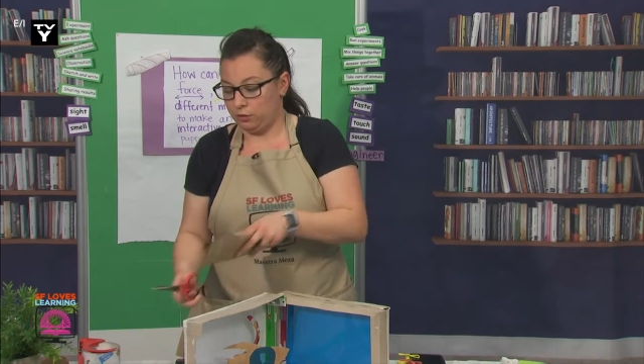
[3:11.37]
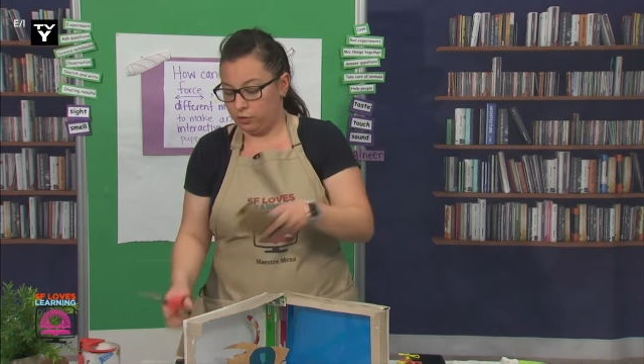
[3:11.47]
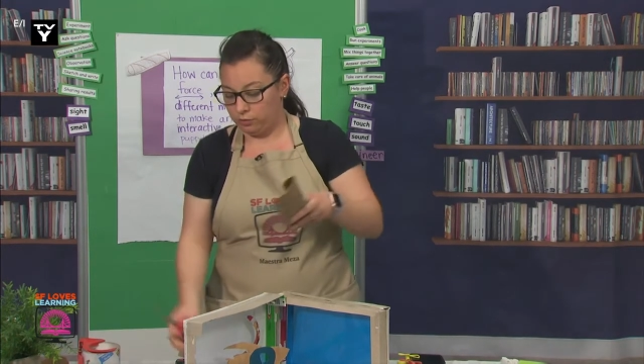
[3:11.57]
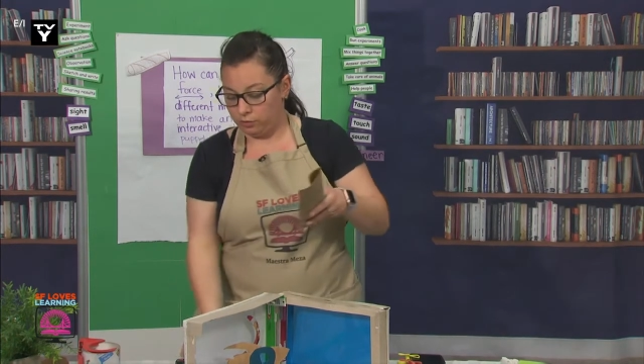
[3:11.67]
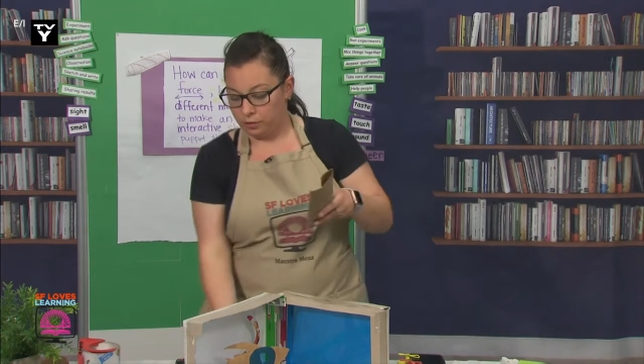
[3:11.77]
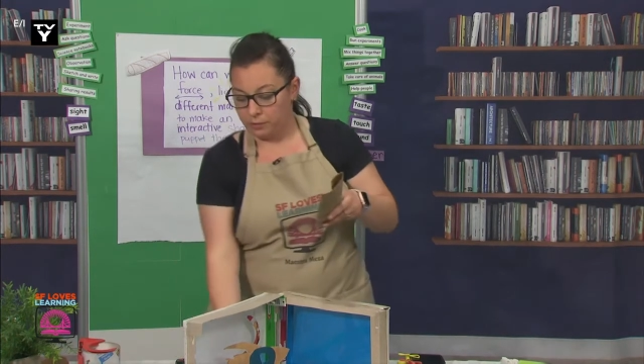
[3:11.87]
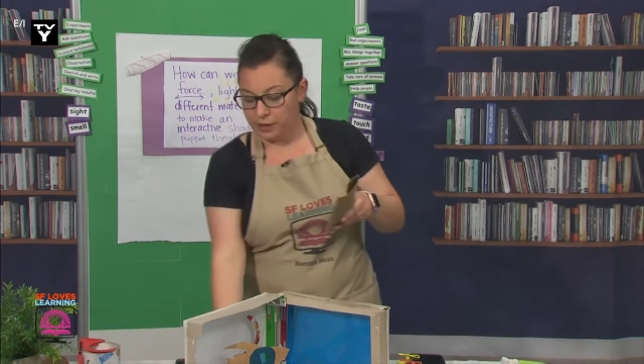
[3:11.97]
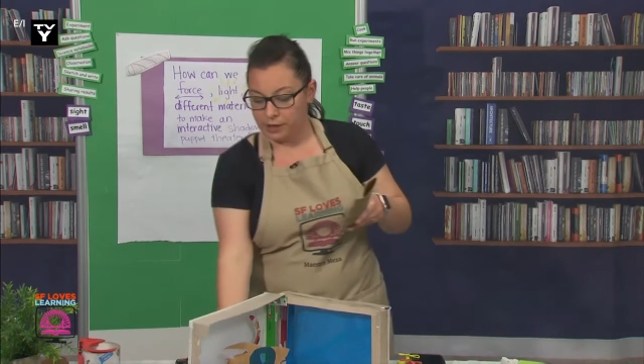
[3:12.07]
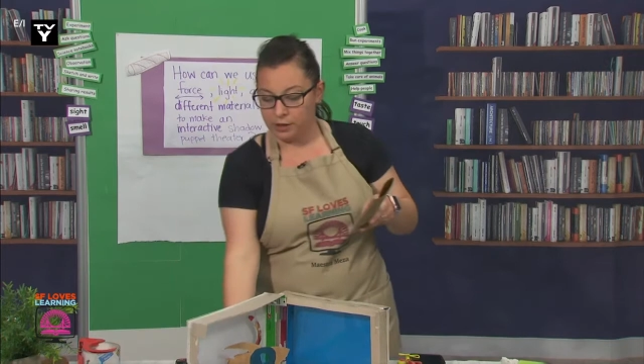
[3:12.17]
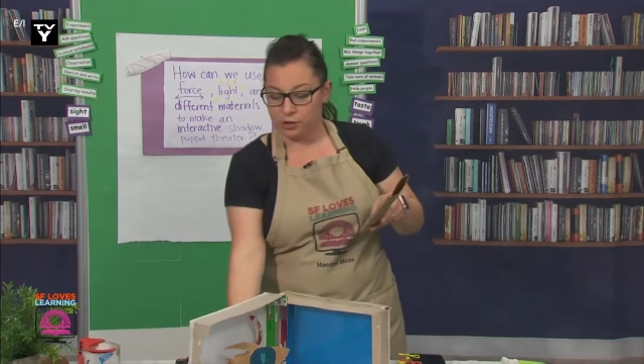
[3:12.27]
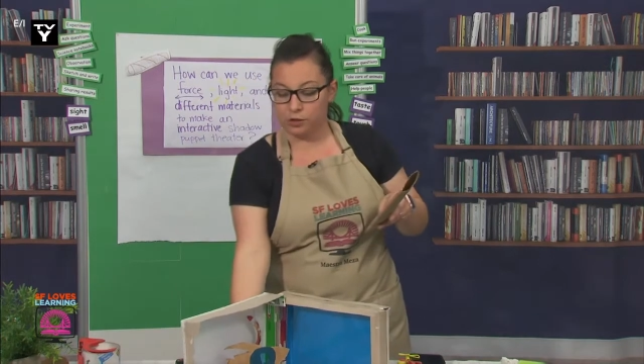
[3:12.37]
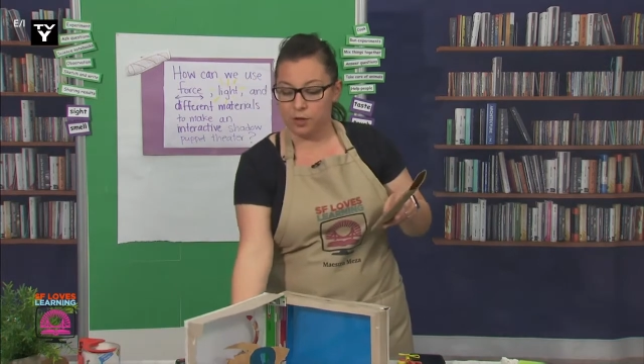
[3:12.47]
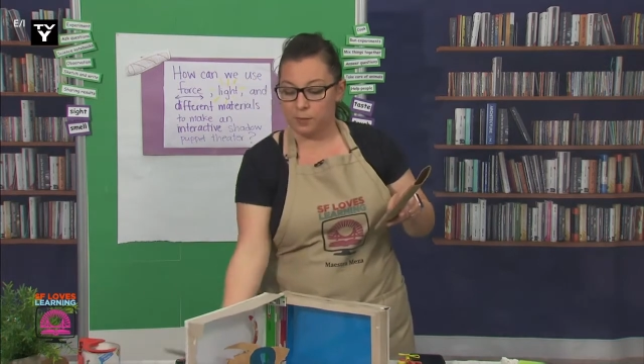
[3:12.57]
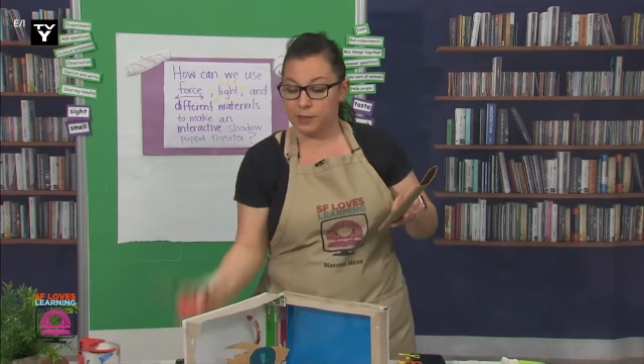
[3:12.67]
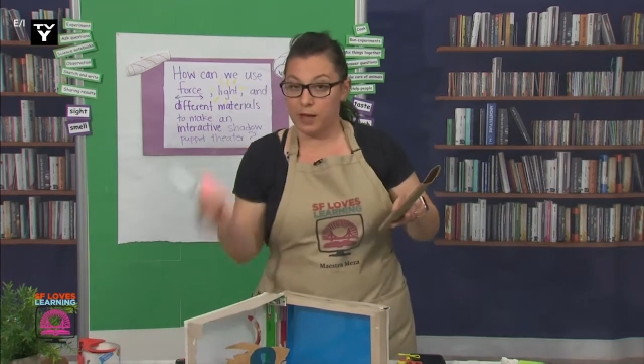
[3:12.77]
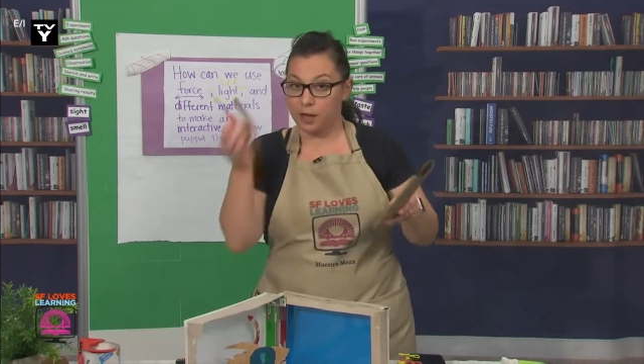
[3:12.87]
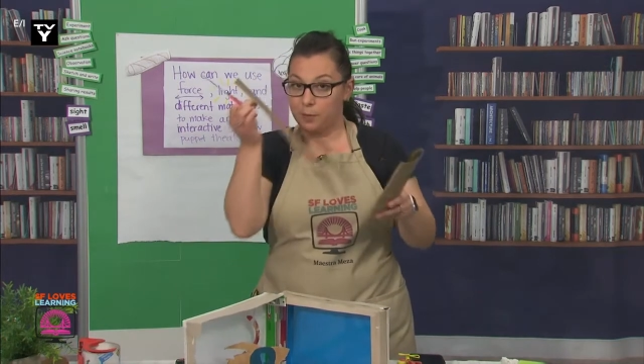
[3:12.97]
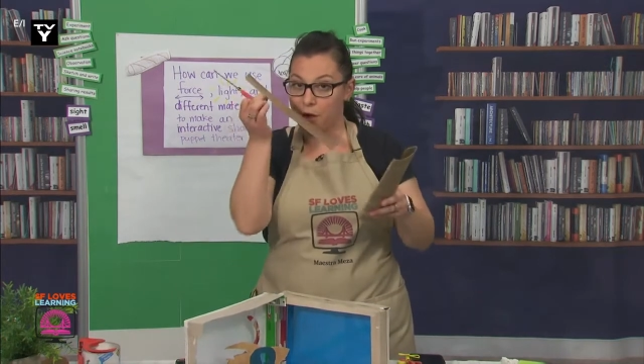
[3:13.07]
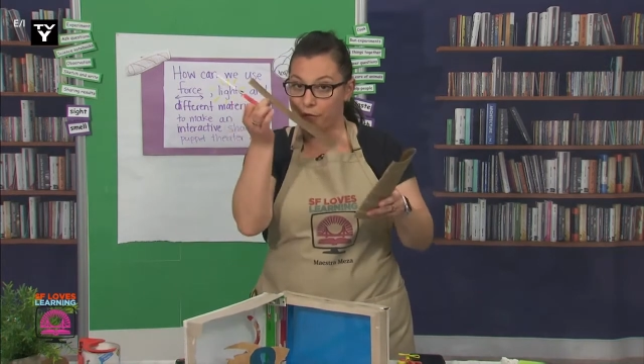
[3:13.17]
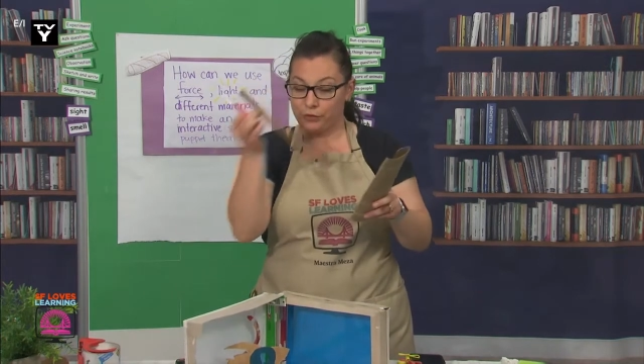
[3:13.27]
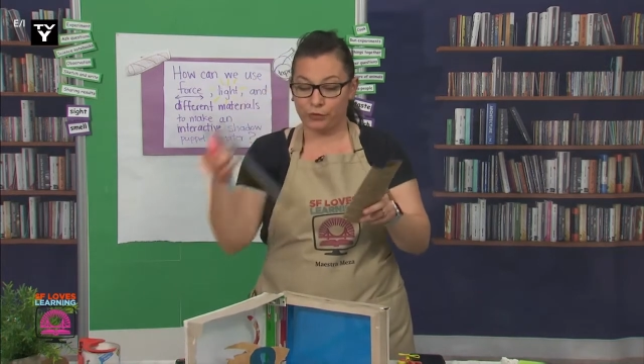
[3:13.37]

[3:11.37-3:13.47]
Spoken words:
don't throw away these strips that come off.